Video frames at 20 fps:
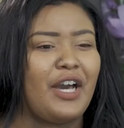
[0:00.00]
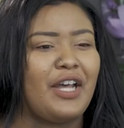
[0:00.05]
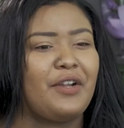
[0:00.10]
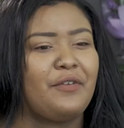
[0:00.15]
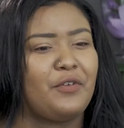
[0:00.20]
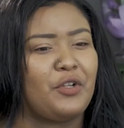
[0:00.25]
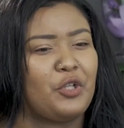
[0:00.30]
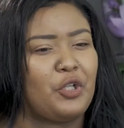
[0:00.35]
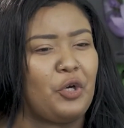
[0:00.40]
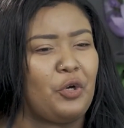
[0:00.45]
kind
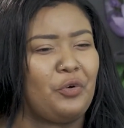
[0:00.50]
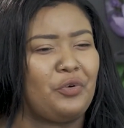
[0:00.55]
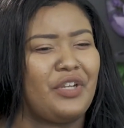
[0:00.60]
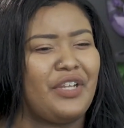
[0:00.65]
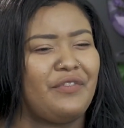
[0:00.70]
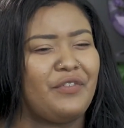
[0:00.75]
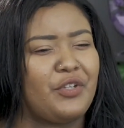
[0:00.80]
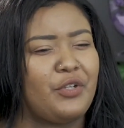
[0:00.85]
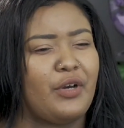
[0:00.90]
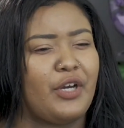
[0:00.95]
of alone,
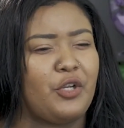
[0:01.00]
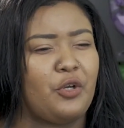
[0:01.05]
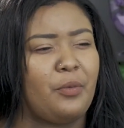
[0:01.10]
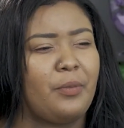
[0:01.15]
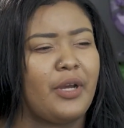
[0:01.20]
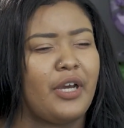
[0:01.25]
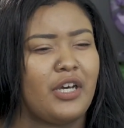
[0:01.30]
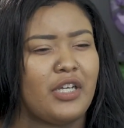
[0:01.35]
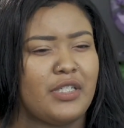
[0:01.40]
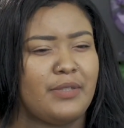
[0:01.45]
even though I know
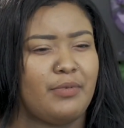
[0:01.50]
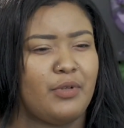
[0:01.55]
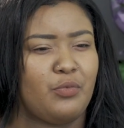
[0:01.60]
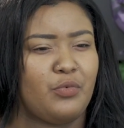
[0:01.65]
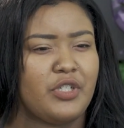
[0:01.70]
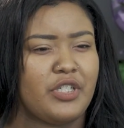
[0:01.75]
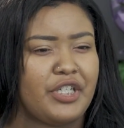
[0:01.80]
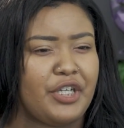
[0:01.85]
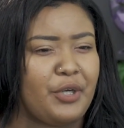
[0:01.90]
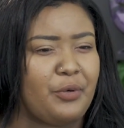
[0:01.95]
my husband
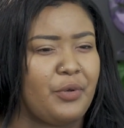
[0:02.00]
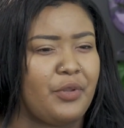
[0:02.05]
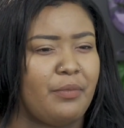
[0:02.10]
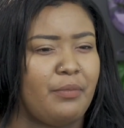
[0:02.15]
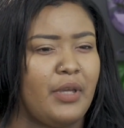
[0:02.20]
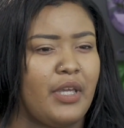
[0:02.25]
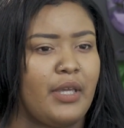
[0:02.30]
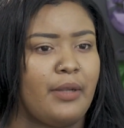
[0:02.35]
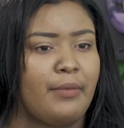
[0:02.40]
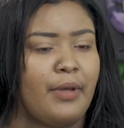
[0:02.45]
was there with
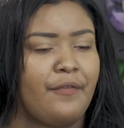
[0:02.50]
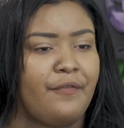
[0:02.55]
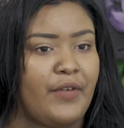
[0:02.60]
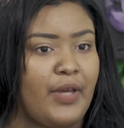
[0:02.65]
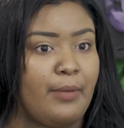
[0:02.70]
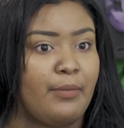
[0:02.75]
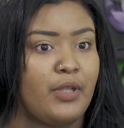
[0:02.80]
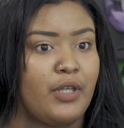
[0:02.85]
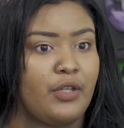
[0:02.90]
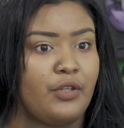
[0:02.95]
me and my
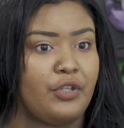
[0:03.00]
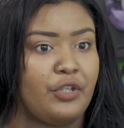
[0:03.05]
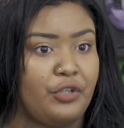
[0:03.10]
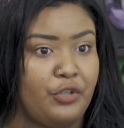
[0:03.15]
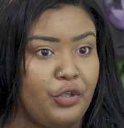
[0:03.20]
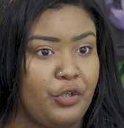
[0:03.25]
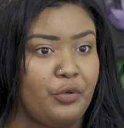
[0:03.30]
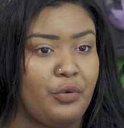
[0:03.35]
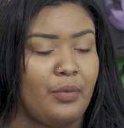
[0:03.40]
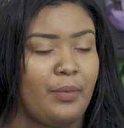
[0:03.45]
family
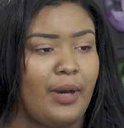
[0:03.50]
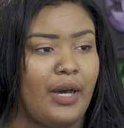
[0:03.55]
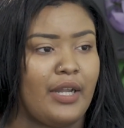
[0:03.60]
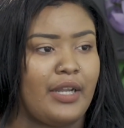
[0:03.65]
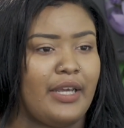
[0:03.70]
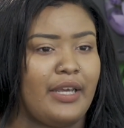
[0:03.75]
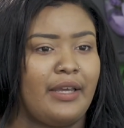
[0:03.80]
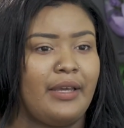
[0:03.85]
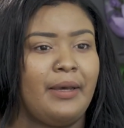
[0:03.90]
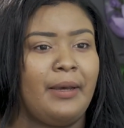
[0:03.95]
knew
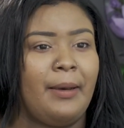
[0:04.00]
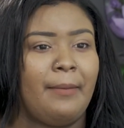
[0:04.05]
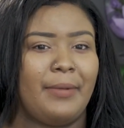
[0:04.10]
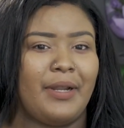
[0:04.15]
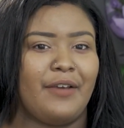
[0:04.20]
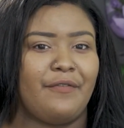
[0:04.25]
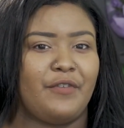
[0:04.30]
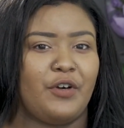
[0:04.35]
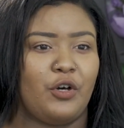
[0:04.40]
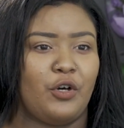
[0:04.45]
about it, but
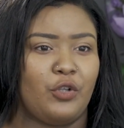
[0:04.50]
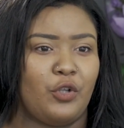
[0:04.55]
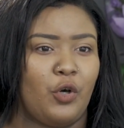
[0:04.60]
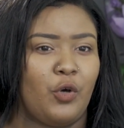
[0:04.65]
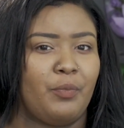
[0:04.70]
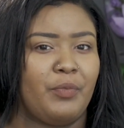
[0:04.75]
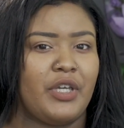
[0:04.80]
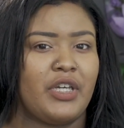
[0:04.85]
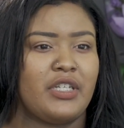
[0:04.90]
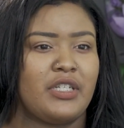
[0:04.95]
I felt
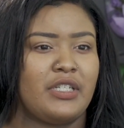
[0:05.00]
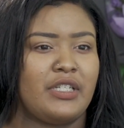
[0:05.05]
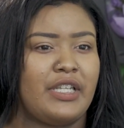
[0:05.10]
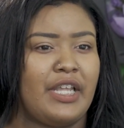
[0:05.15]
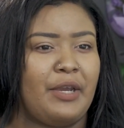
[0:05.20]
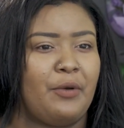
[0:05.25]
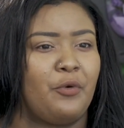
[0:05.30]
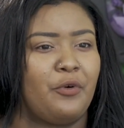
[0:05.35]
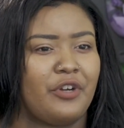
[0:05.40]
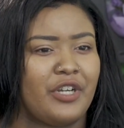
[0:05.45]
alone because
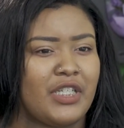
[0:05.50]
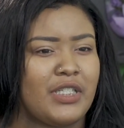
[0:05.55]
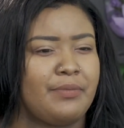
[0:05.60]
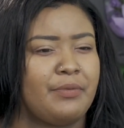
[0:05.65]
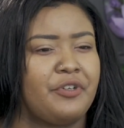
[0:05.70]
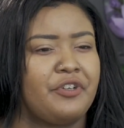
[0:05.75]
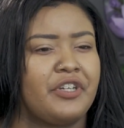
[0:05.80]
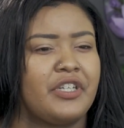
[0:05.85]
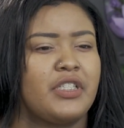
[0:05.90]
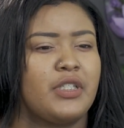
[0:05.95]
they weren't
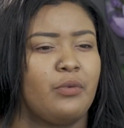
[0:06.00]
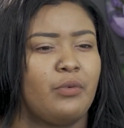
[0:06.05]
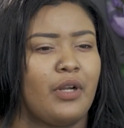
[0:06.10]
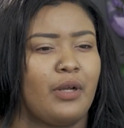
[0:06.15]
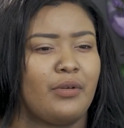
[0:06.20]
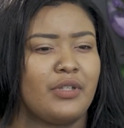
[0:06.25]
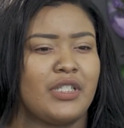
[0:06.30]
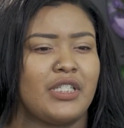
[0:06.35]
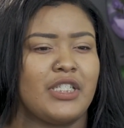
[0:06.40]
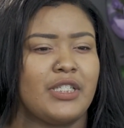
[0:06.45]
experiencing what
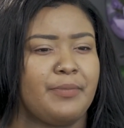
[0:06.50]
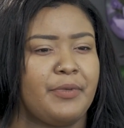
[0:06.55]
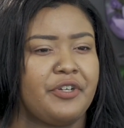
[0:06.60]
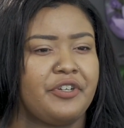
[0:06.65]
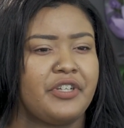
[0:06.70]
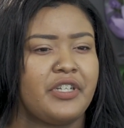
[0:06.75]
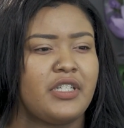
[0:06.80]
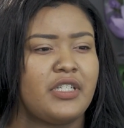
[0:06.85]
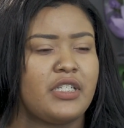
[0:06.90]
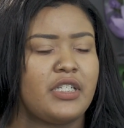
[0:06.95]
I was
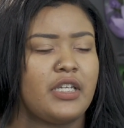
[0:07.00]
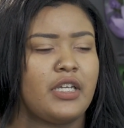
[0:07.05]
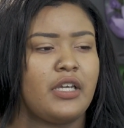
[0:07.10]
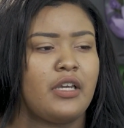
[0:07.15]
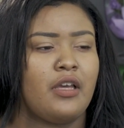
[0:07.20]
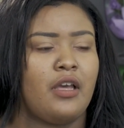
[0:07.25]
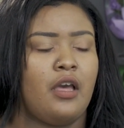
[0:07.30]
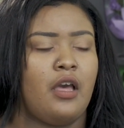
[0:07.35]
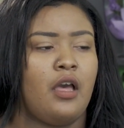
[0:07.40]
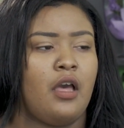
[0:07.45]

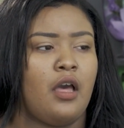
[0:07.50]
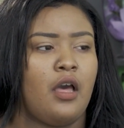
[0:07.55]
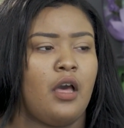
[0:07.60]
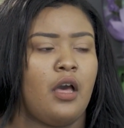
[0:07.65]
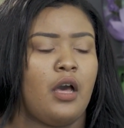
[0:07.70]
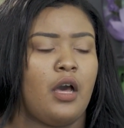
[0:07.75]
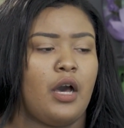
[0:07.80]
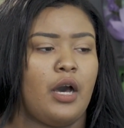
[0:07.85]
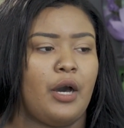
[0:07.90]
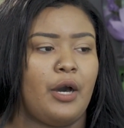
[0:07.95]
experiencing. After
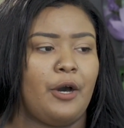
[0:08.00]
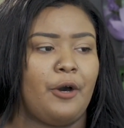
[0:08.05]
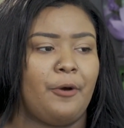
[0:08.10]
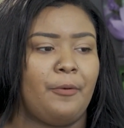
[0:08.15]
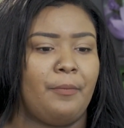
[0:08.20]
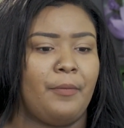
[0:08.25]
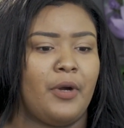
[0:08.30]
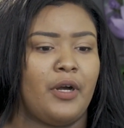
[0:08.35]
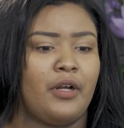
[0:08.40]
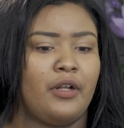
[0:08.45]
three
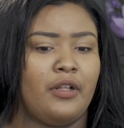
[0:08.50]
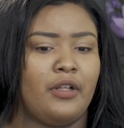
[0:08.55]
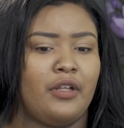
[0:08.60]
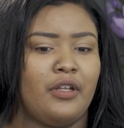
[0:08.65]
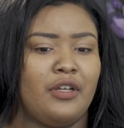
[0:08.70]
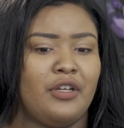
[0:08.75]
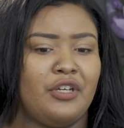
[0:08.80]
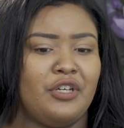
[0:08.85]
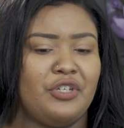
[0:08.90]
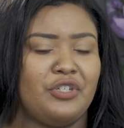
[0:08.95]
miscarriages,
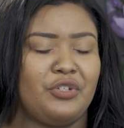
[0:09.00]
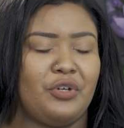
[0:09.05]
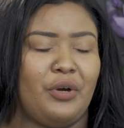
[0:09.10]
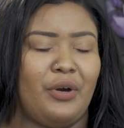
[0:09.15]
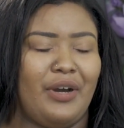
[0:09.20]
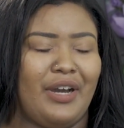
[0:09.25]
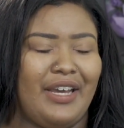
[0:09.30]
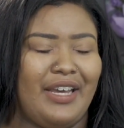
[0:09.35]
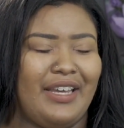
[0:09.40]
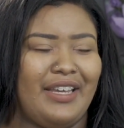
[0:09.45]

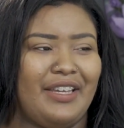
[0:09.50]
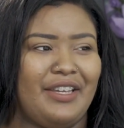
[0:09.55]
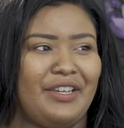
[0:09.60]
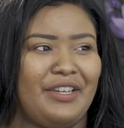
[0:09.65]
Devani sought